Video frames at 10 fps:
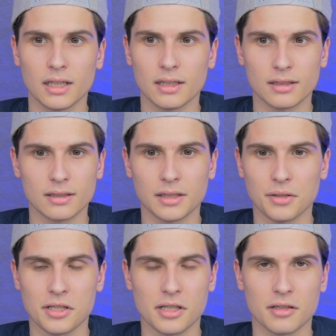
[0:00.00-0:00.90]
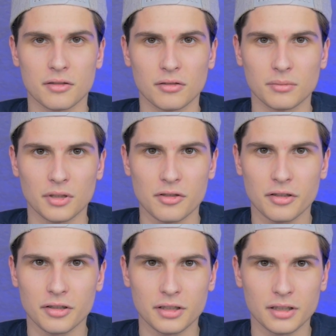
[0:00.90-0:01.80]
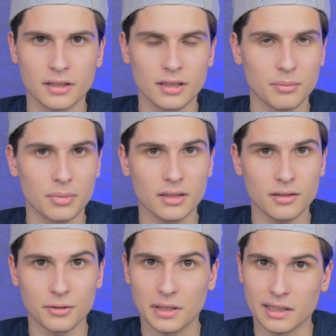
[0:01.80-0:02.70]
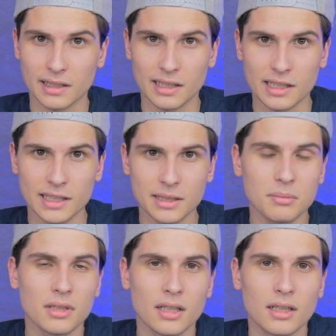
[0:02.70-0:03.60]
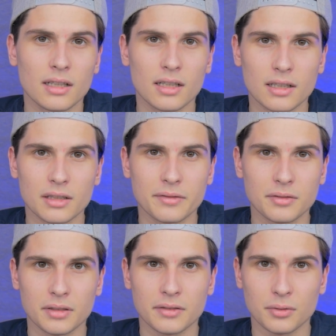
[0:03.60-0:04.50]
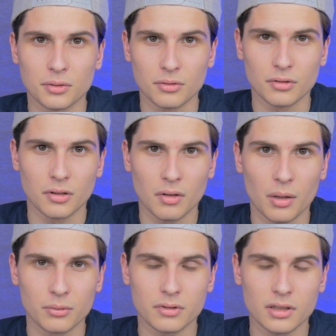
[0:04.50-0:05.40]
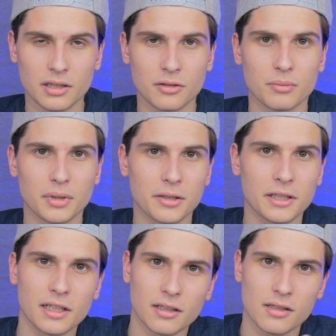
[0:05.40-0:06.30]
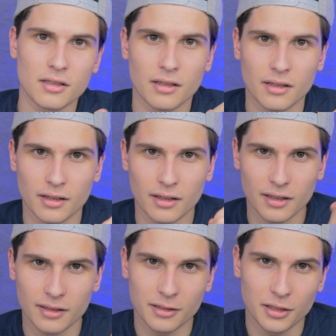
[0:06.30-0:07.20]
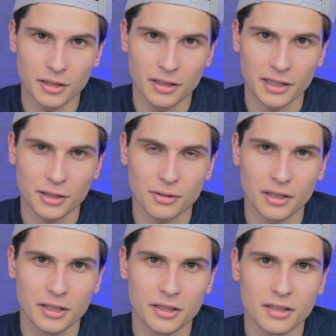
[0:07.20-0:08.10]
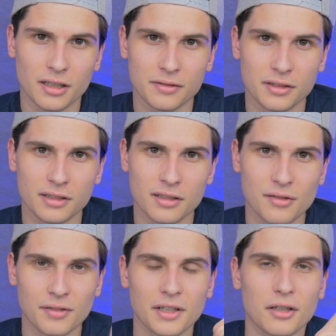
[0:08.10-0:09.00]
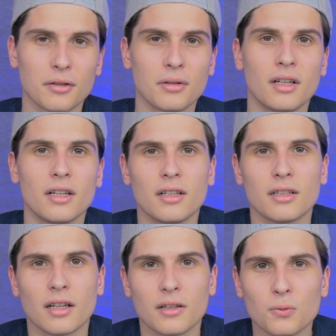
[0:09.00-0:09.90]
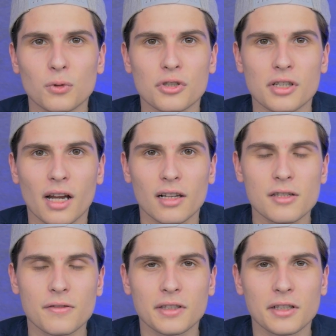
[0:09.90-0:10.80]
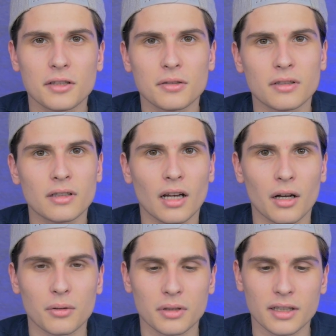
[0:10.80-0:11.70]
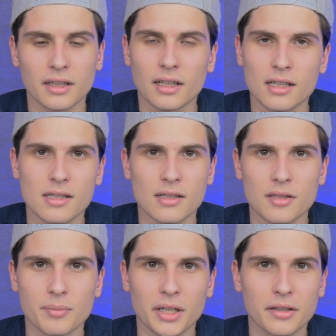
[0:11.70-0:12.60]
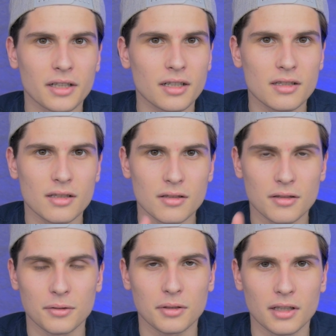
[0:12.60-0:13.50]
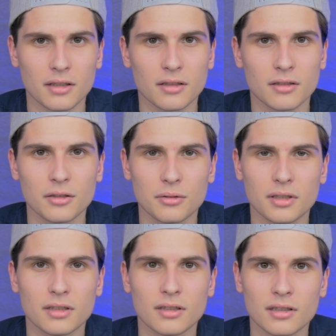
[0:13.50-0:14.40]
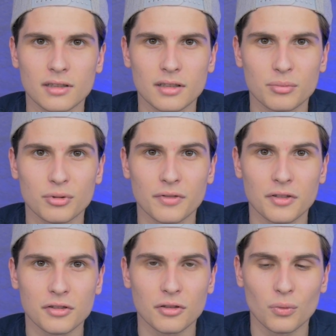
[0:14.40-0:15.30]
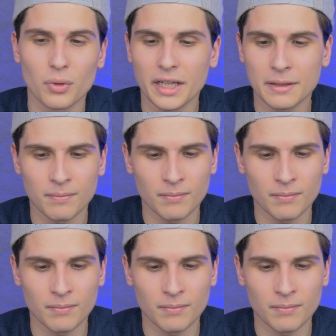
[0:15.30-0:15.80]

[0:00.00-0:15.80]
there is just too much dirt in there. But you can clean them, and if you want to know how to clean your bearings, click the link right here after this video and watch Alan's video how he cleans his bearings, so you can do it in the professional way.